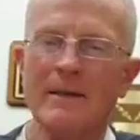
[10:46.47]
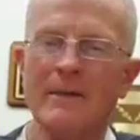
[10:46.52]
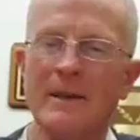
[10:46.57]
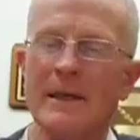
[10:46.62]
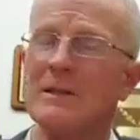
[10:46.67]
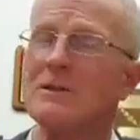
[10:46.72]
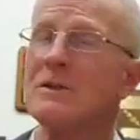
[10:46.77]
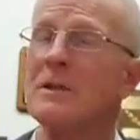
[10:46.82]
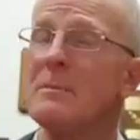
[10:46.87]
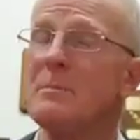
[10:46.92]

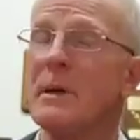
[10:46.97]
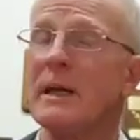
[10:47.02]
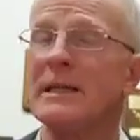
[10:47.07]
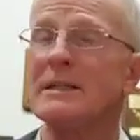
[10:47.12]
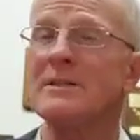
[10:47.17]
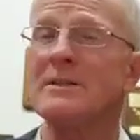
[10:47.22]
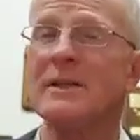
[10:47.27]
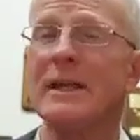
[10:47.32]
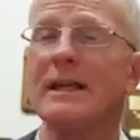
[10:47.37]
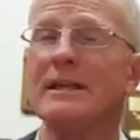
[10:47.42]
These are the
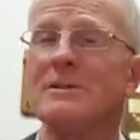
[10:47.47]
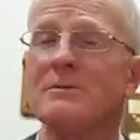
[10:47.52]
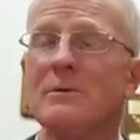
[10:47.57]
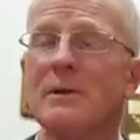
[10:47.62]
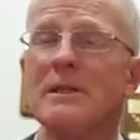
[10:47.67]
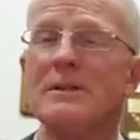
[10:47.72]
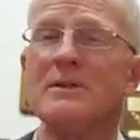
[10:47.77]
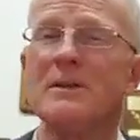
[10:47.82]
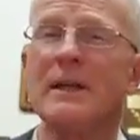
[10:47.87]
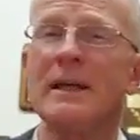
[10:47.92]
biggest things
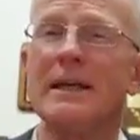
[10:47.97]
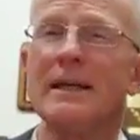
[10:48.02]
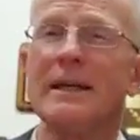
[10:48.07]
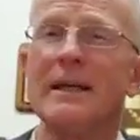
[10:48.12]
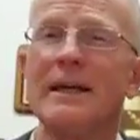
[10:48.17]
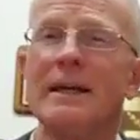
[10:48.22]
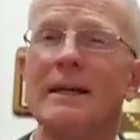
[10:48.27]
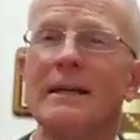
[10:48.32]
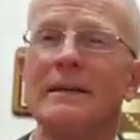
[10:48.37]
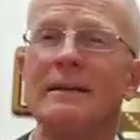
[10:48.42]
we see,
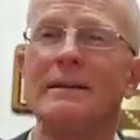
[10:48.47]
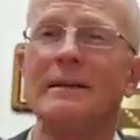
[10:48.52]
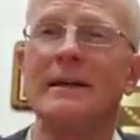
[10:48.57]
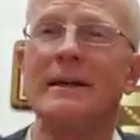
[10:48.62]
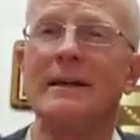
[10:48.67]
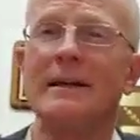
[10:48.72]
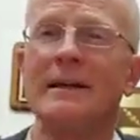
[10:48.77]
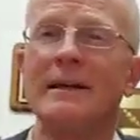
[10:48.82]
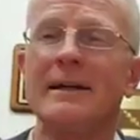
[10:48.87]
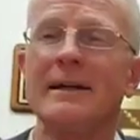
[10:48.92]
and
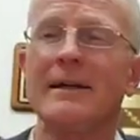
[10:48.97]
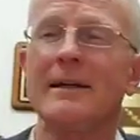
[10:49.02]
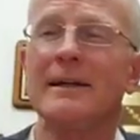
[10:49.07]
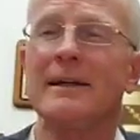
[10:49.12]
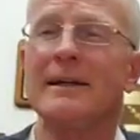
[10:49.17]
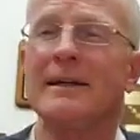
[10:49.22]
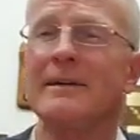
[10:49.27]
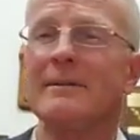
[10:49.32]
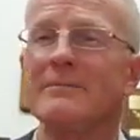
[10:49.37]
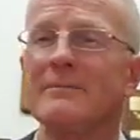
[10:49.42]

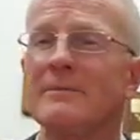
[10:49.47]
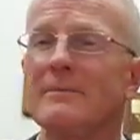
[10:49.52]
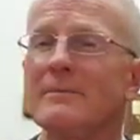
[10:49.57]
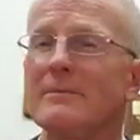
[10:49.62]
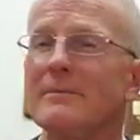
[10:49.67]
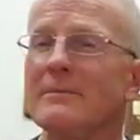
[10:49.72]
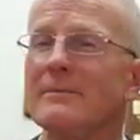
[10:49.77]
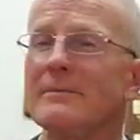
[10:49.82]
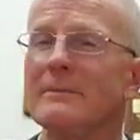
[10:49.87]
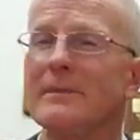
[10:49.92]

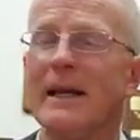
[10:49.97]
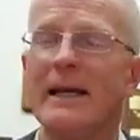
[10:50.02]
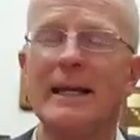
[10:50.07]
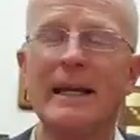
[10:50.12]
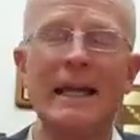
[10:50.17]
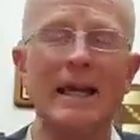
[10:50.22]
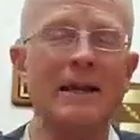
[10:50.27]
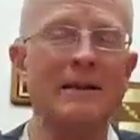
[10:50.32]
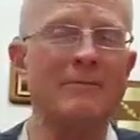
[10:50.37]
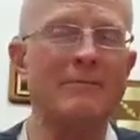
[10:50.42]

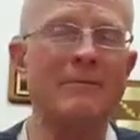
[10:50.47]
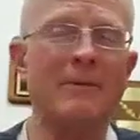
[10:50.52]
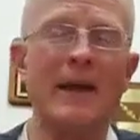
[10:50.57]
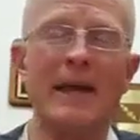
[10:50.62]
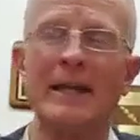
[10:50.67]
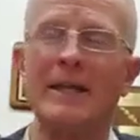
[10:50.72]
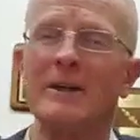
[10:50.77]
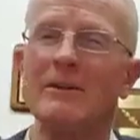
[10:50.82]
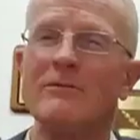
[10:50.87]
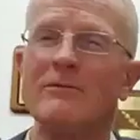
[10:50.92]
again,
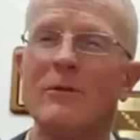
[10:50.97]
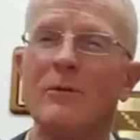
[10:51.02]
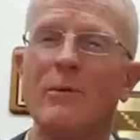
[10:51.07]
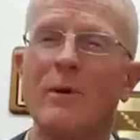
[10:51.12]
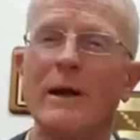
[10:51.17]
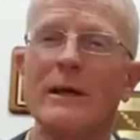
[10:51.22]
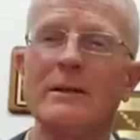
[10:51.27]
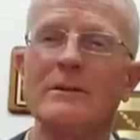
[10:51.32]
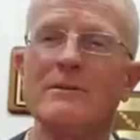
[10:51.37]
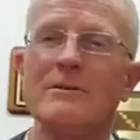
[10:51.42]
thank you for
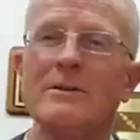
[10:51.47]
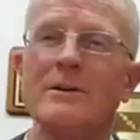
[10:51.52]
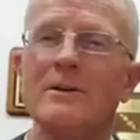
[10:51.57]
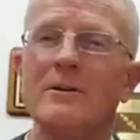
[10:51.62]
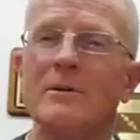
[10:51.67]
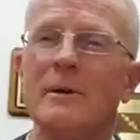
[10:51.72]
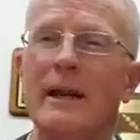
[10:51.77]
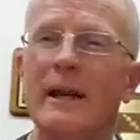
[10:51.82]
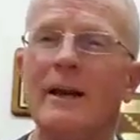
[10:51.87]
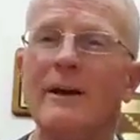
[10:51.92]
what you
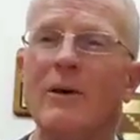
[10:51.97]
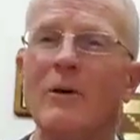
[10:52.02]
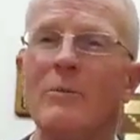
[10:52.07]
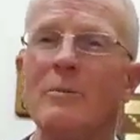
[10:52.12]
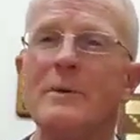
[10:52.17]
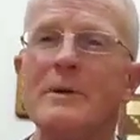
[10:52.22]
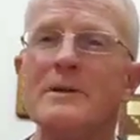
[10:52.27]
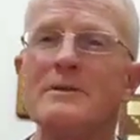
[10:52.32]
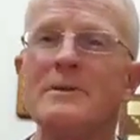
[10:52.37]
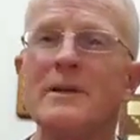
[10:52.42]
do, and I
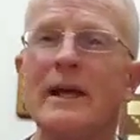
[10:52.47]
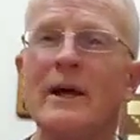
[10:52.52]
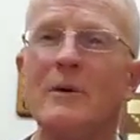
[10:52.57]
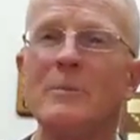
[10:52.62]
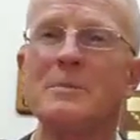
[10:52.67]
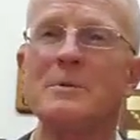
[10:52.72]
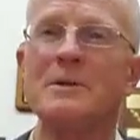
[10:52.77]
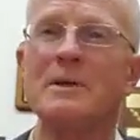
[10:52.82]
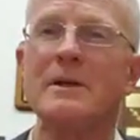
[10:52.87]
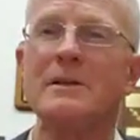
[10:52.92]
hope this
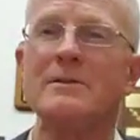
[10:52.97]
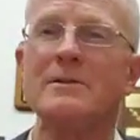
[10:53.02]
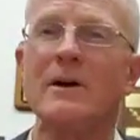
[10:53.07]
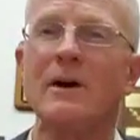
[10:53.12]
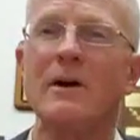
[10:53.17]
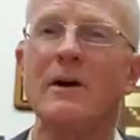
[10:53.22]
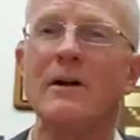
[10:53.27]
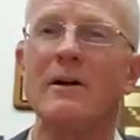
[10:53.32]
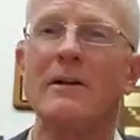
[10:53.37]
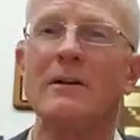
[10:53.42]
helps us
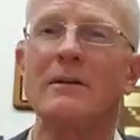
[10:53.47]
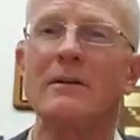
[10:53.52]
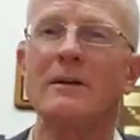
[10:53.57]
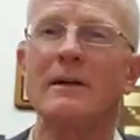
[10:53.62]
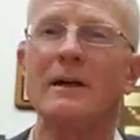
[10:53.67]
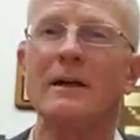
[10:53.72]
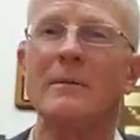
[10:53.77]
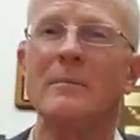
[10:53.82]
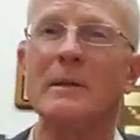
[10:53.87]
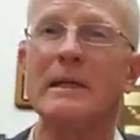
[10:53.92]

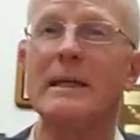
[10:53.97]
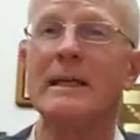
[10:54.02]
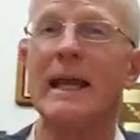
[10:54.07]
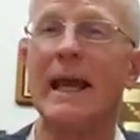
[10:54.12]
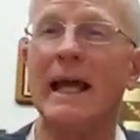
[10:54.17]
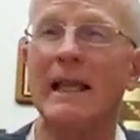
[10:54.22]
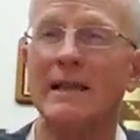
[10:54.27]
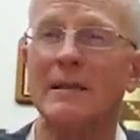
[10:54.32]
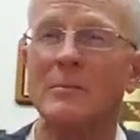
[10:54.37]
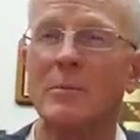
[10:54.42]
all be
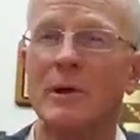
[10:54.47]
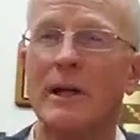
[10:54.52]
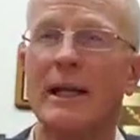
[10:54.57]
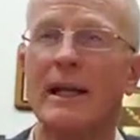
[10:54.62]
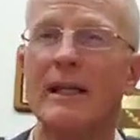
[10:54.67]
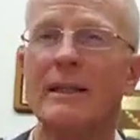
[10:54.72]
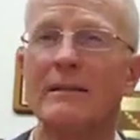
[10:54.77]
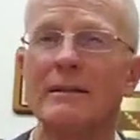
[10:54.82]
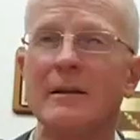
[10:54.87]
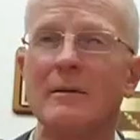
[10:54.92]

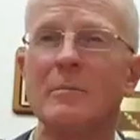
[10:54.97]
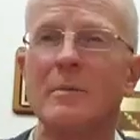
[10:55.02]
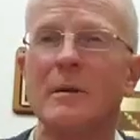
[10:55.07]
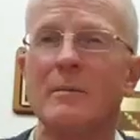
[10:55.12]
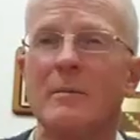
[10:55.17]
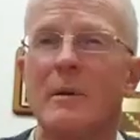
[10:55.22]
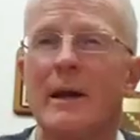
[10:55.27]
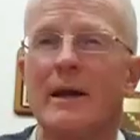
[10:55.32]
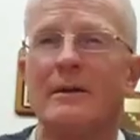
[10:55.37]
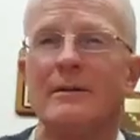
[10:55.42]
calibrated a little
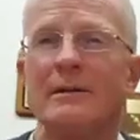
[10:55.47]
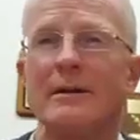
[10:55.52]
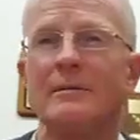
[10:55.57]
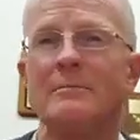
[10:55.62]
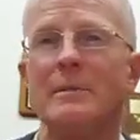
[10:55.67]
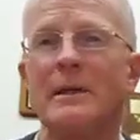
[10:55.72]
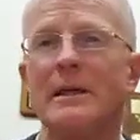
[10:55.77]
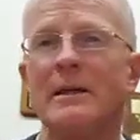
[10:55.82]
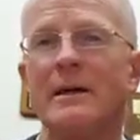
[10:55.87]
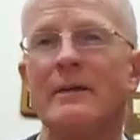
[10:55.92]
bit better
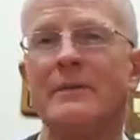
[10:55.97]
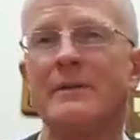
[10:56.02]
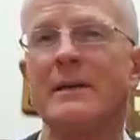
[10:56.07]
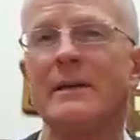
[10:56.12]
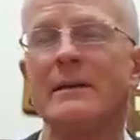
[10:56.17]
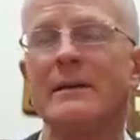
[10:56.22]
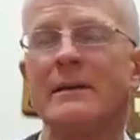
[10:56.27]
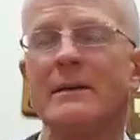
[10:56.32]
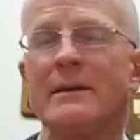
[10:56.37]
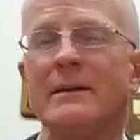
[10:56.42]
and be on
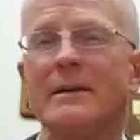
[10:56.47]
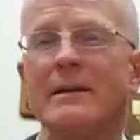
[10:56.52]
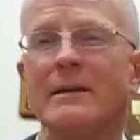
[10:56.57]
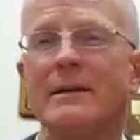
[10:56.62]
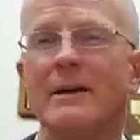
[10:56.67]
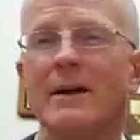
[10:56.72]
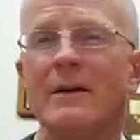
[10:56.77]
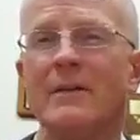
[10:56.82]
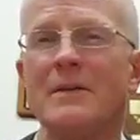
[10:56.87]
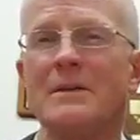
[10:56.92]

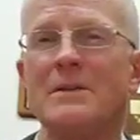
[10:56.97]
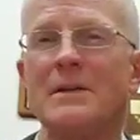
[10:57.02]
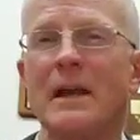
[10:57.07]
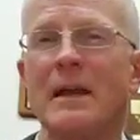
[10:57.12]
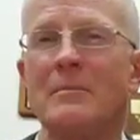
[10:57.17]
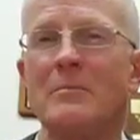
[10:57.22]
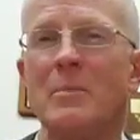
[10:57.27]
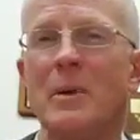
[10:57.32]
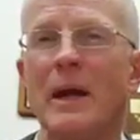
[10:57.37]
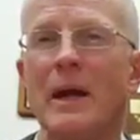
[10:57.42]
the
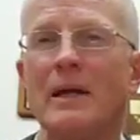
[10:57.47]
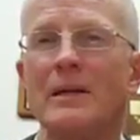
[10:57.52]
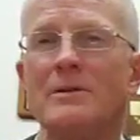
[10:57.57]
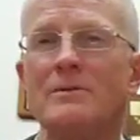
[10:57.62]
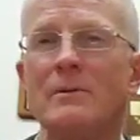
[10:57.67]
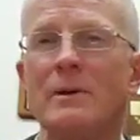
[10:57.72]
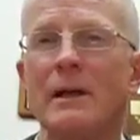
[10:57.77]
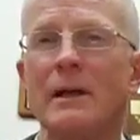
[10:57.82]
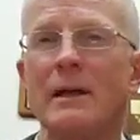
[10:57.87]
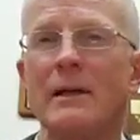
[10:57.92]
same
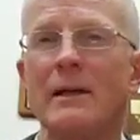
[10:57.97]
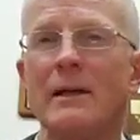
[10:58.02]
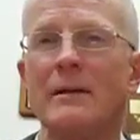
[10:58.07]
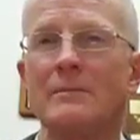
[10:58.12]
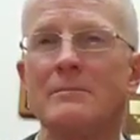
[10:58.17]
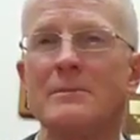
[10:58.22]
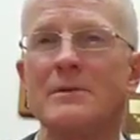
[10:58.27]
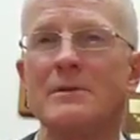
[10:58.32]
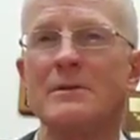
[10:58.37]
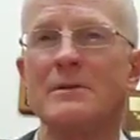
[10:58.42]
page when it
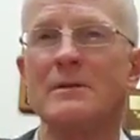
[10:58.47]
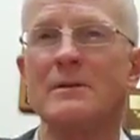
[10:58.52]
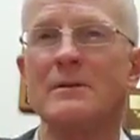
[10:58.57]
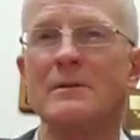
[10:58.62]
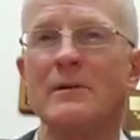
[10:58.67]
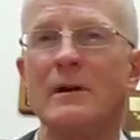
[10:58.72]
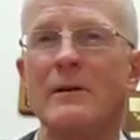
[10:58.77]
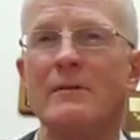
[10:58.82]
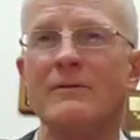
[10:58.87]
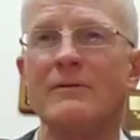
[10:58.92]
comes
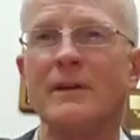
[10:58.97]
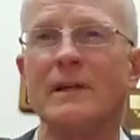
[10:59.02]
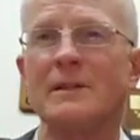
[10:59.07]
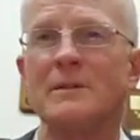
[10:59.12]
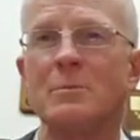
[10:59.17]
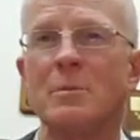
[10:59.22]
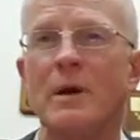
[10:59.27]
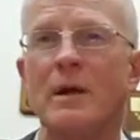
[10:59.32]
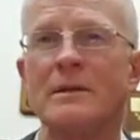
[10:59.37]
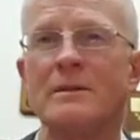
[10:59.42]
to our
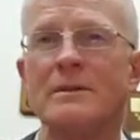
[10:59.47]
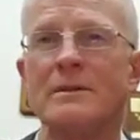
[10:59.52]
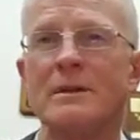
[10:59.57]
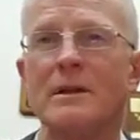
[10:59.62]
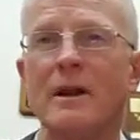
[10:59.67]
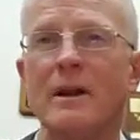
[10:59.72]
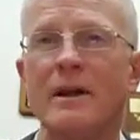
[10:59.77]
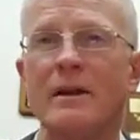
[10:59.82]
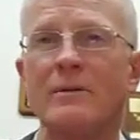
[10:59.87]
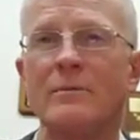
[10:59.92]
fixed
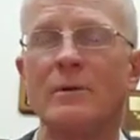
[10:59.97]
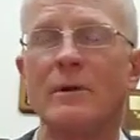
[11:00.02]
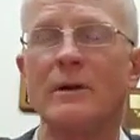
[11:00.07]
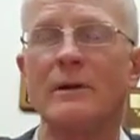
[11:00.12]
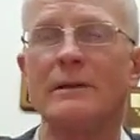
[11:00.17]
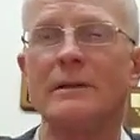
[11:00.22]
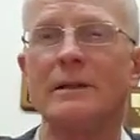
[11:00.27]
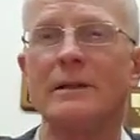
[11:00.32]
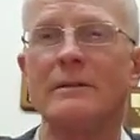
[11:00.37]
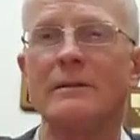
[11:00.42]
prosthodontic
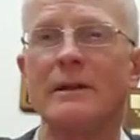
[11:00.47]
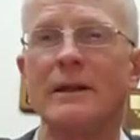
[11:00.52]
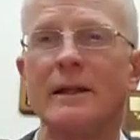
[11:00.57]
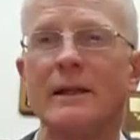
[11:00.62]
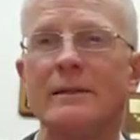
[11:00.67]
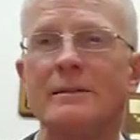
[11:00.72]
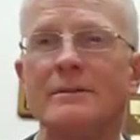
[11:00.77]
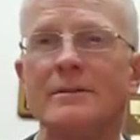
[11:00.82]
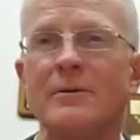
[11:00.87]
work in the clinic.